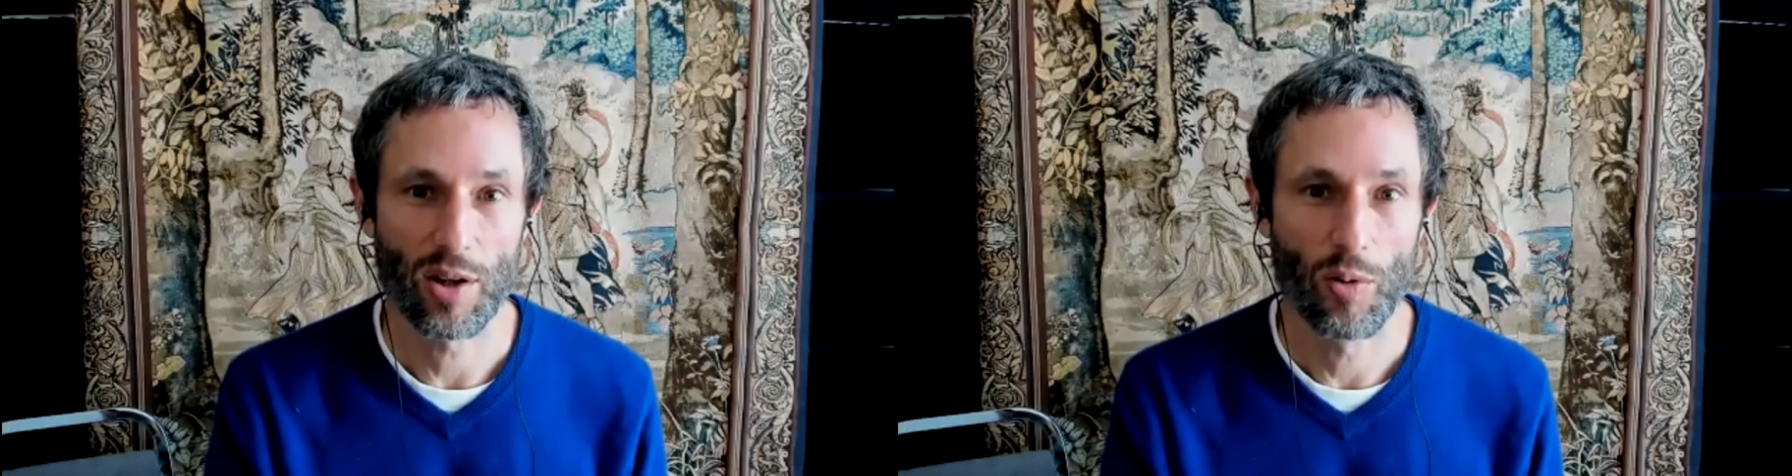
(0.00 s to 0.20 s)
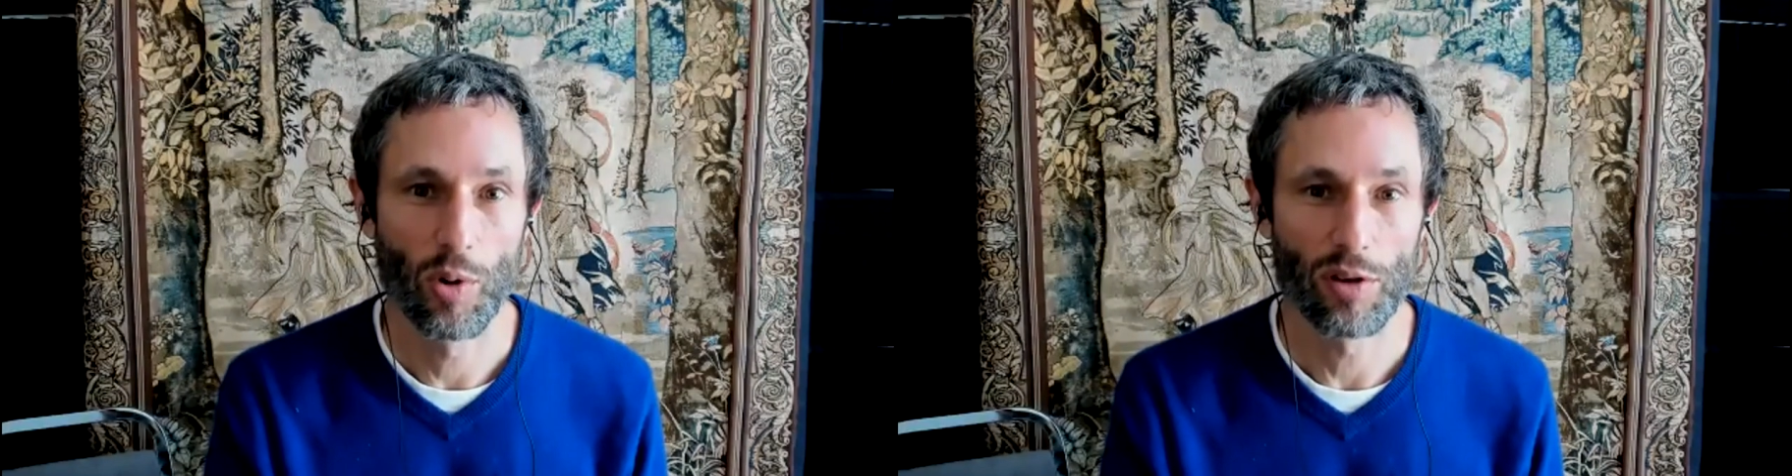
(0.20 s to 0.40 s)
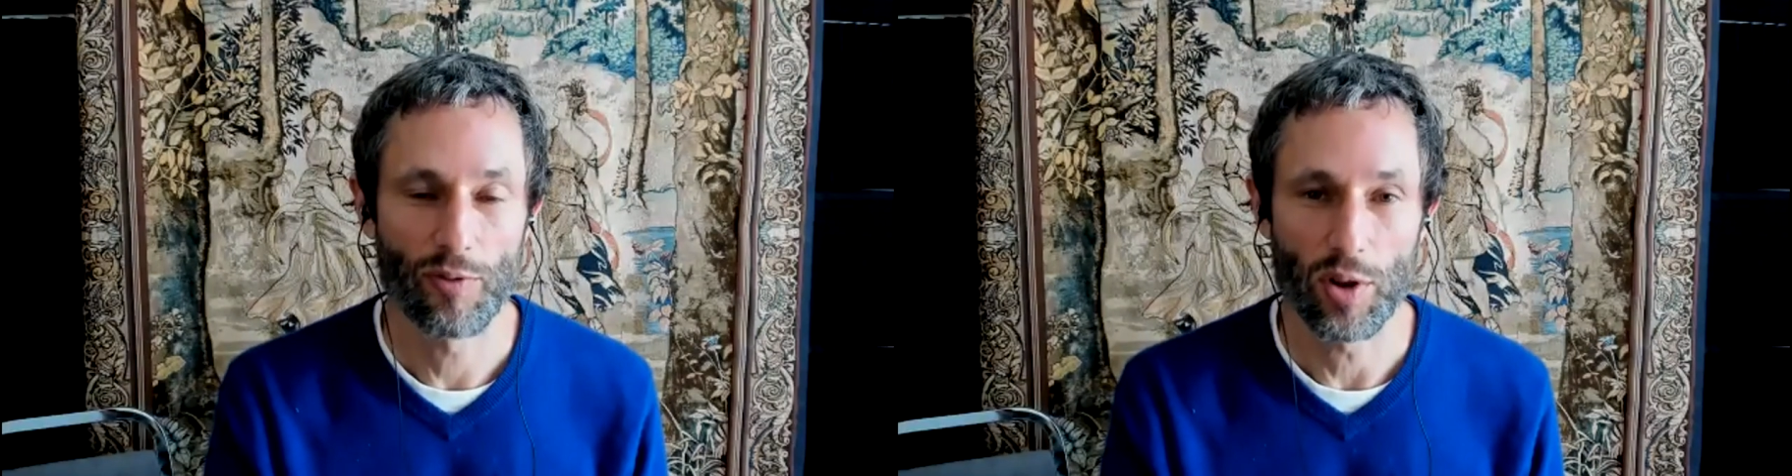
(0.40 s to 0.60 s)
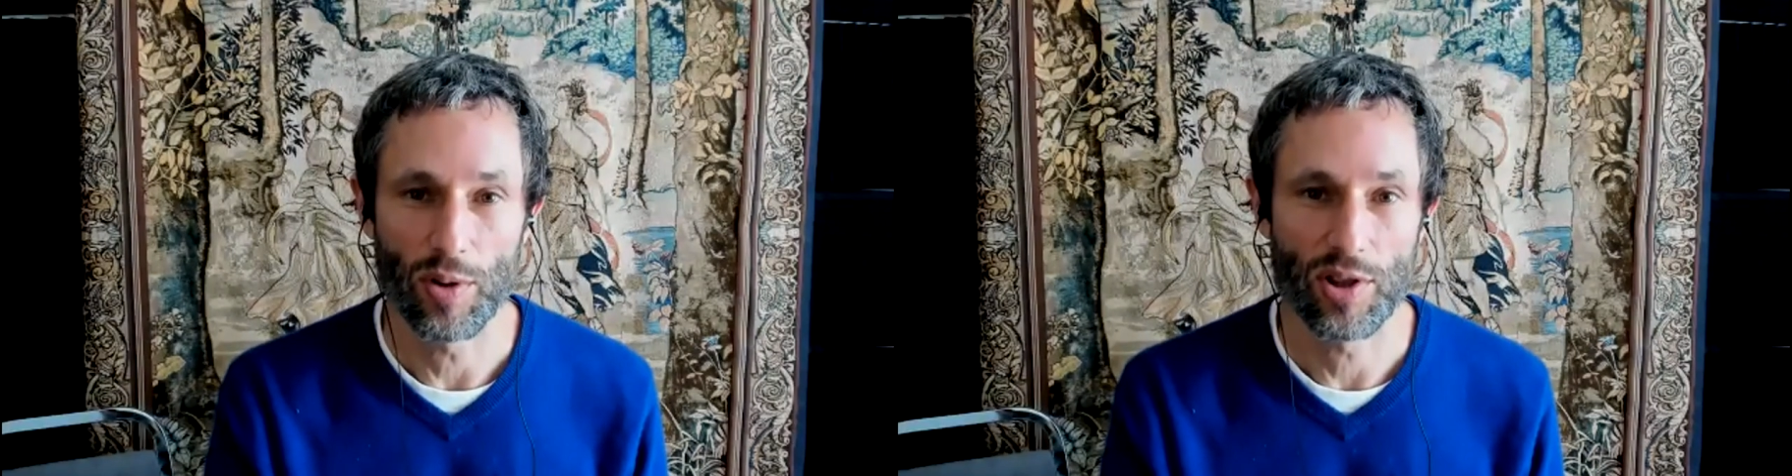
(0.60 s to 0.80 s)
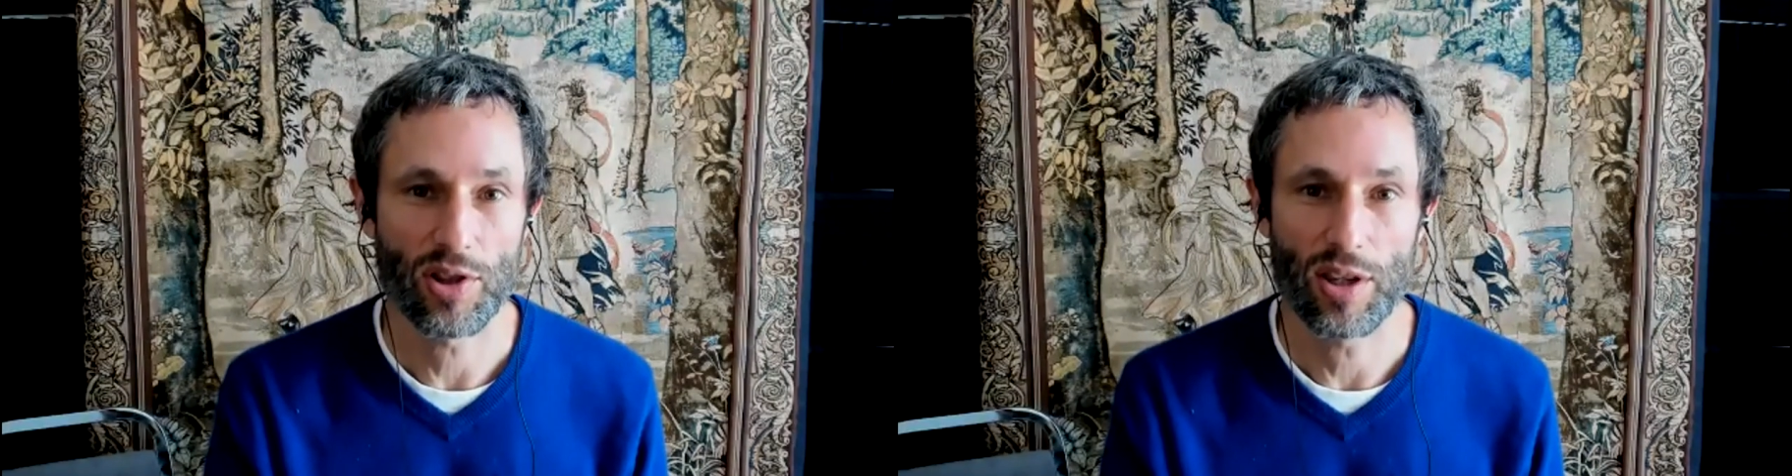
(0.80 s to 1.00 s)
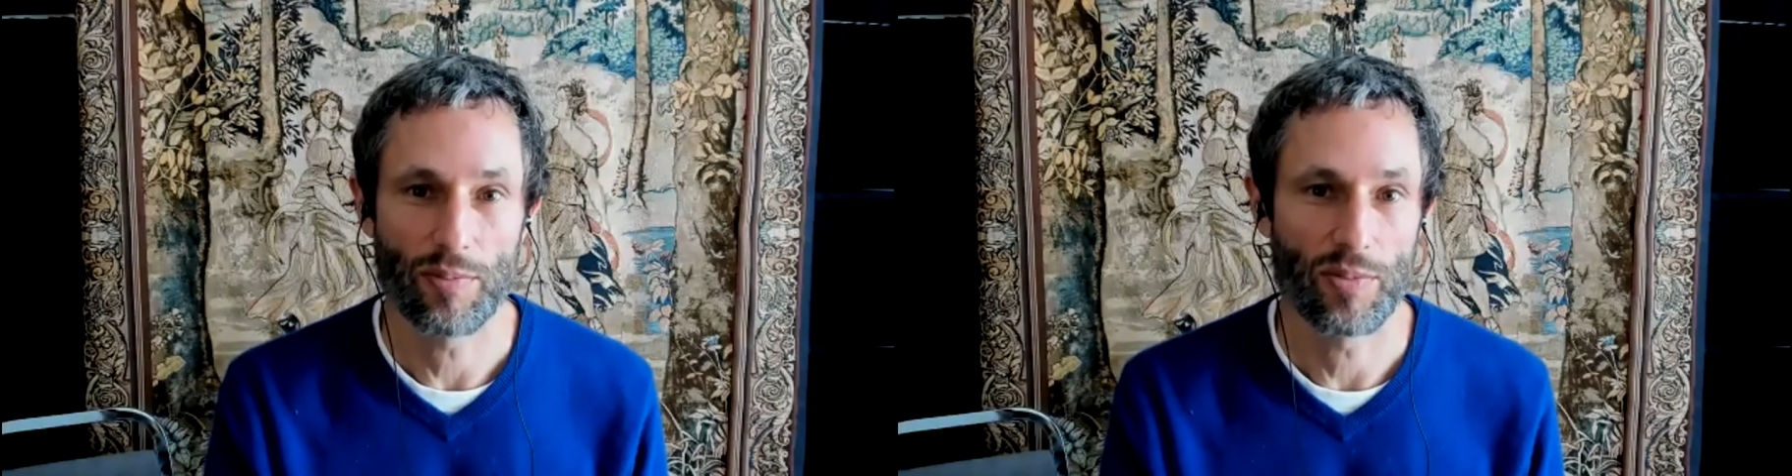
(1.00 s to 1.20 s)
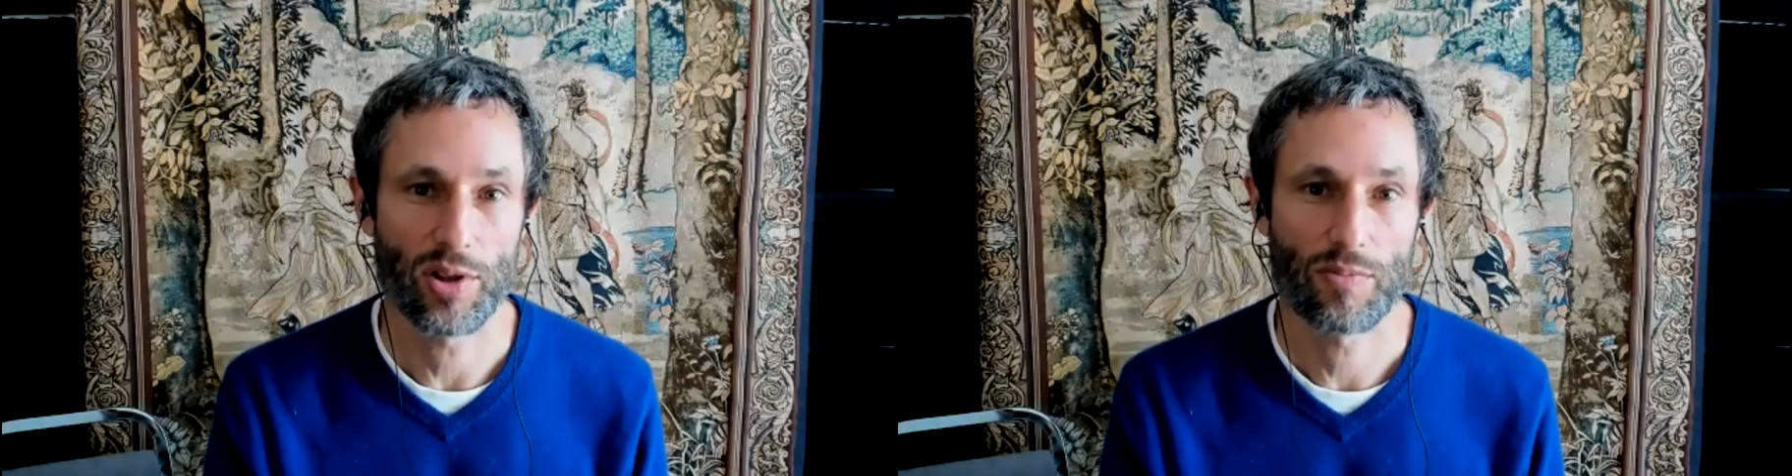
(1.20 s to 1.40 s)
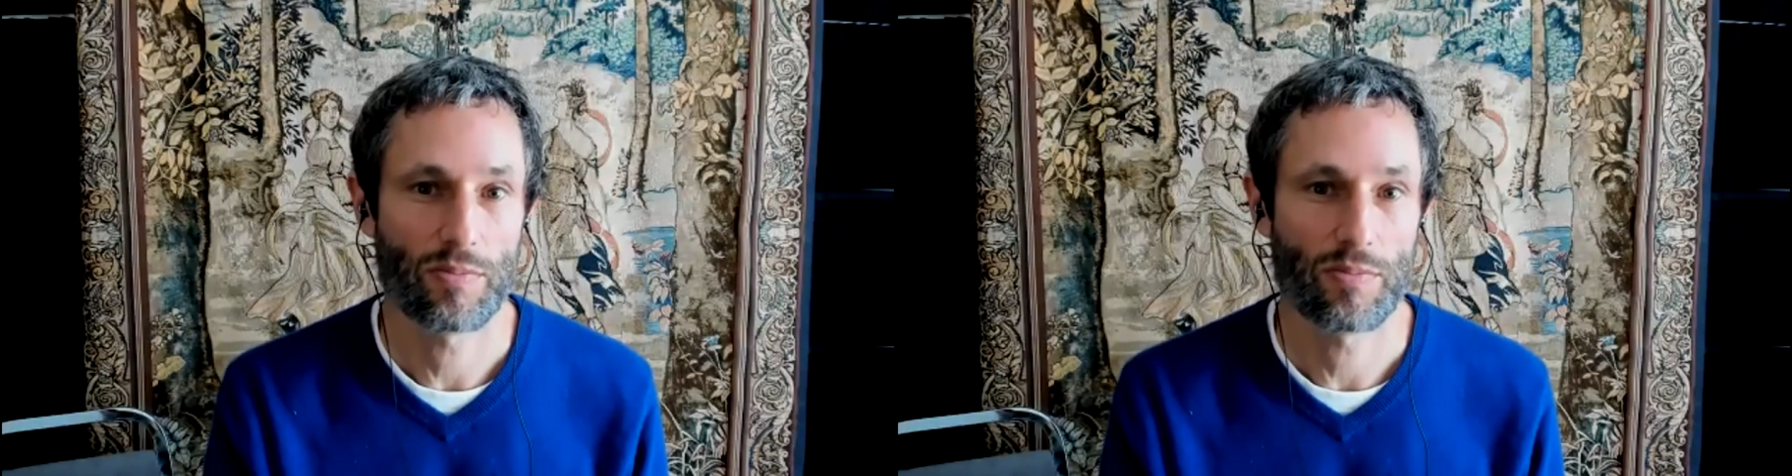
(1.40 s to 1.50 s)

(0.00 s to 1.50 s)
worldview, it seemed